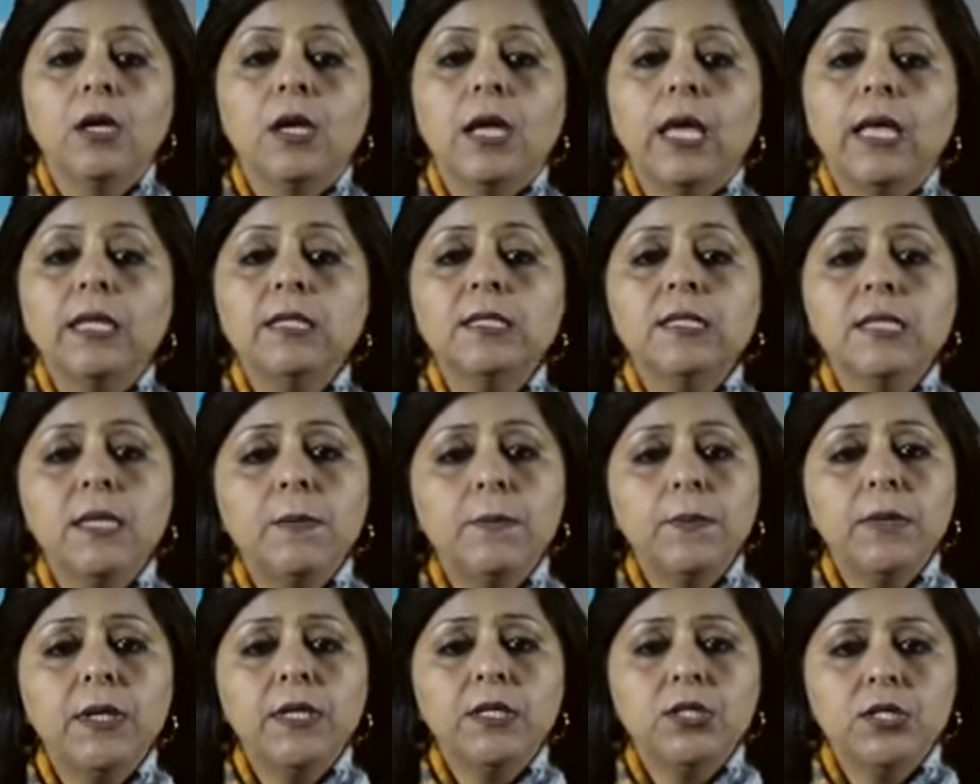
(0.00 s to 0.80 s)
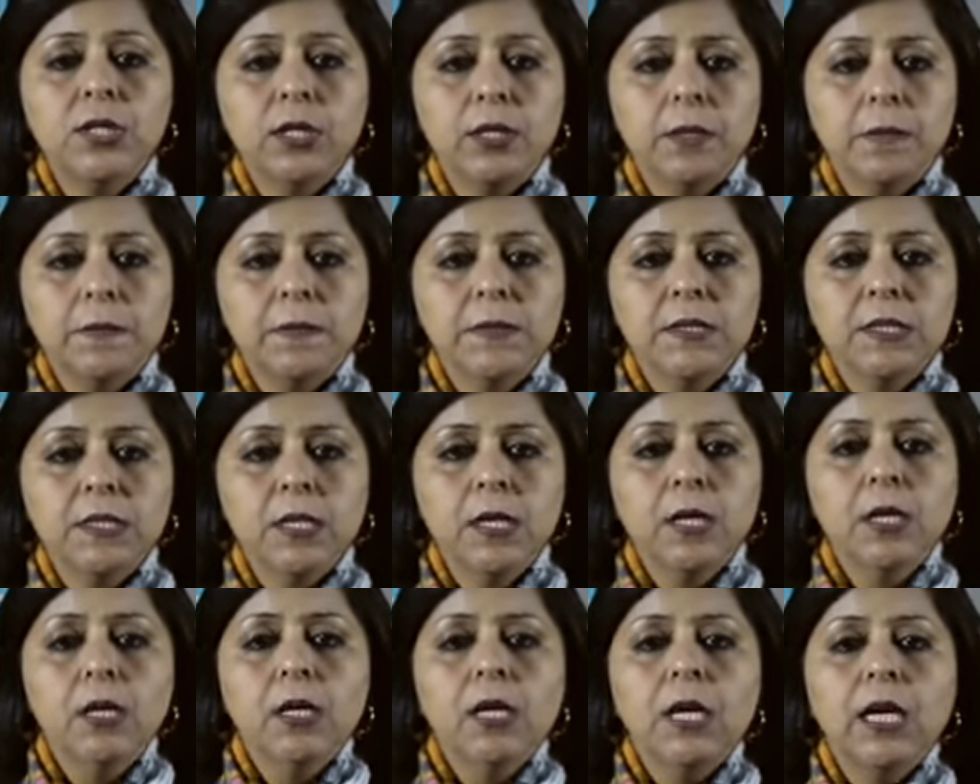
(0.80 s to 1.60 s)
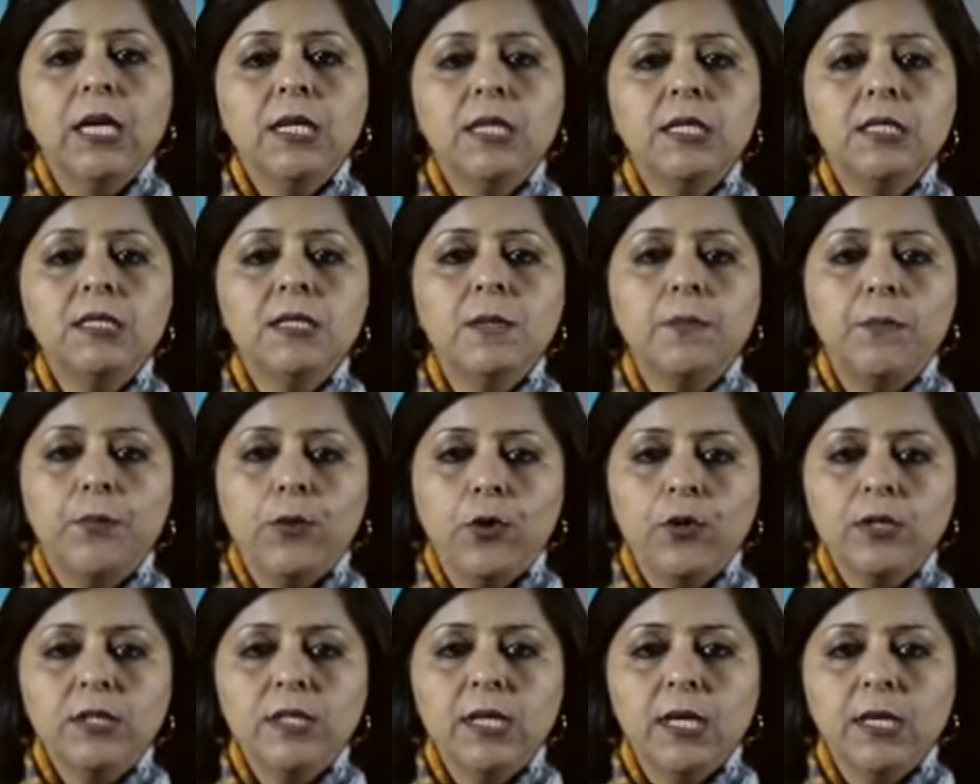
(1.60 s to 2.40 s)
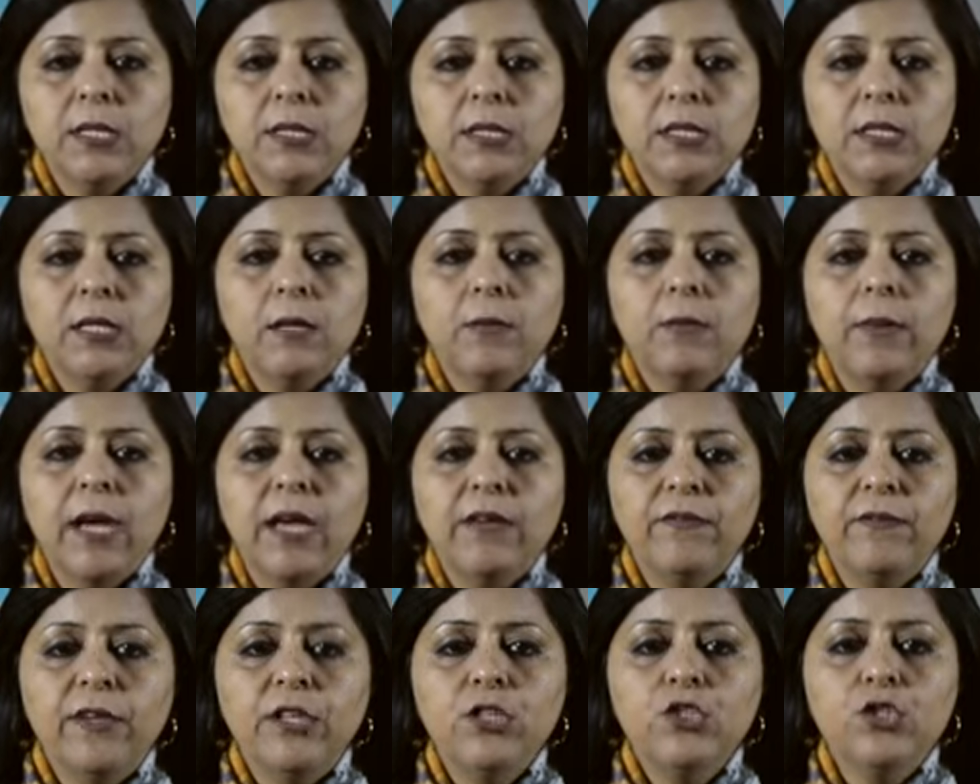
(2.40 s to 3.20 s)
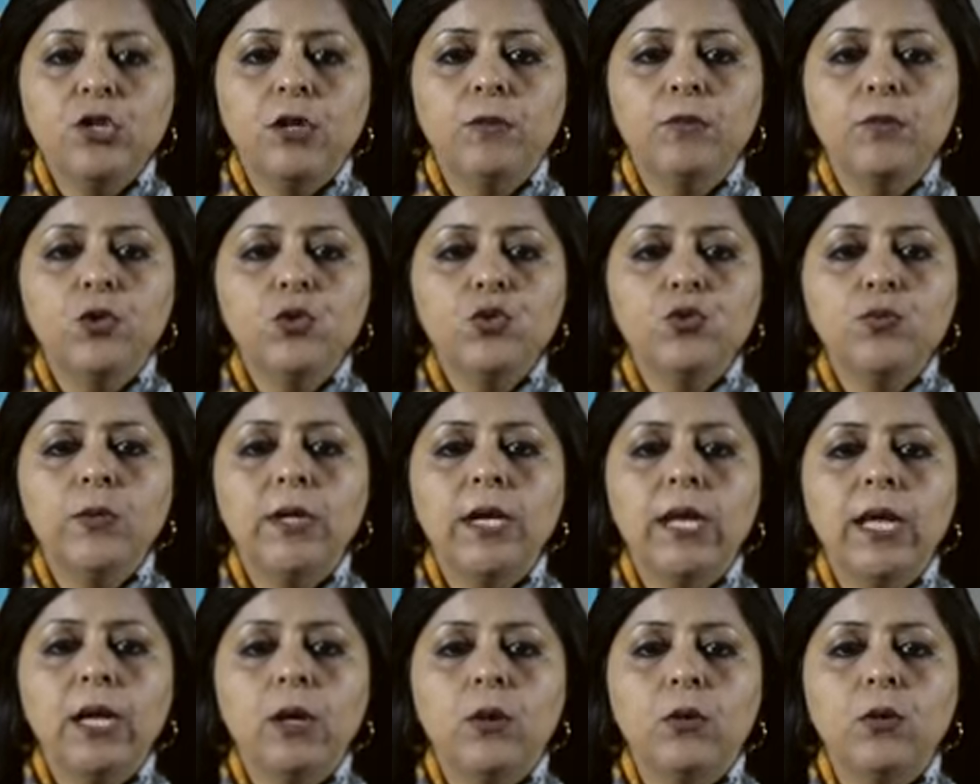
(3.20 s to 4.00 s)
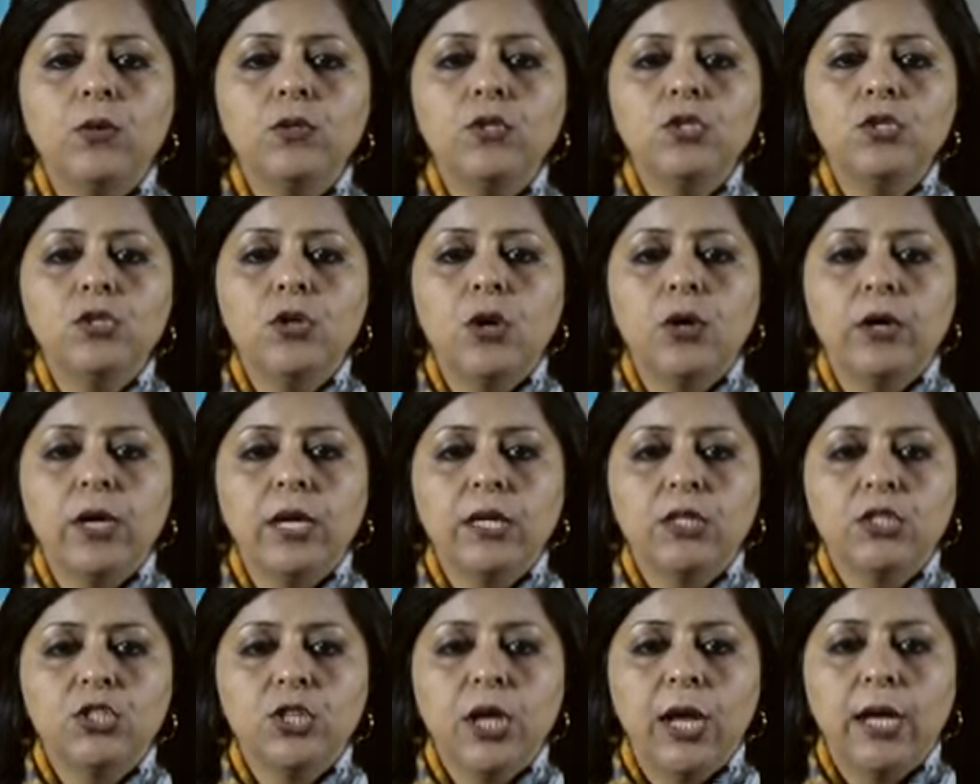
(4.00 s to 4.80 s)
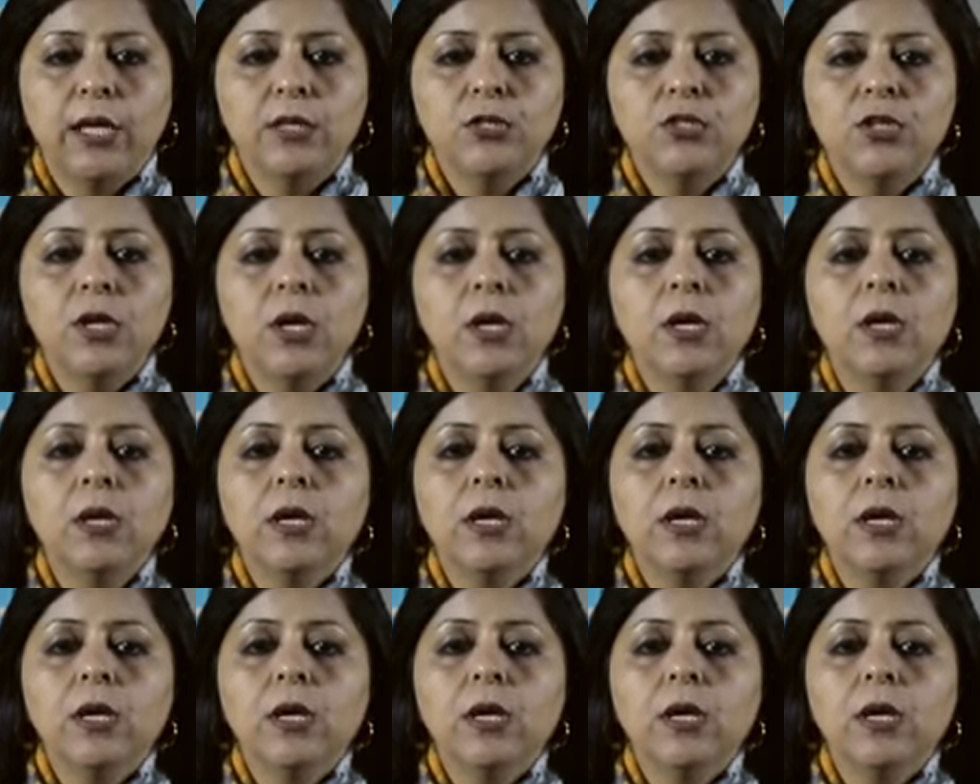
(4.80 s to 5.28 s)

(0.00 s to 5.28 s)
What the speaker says: In simpler terms, it is a process by which a mutually owned stock exchange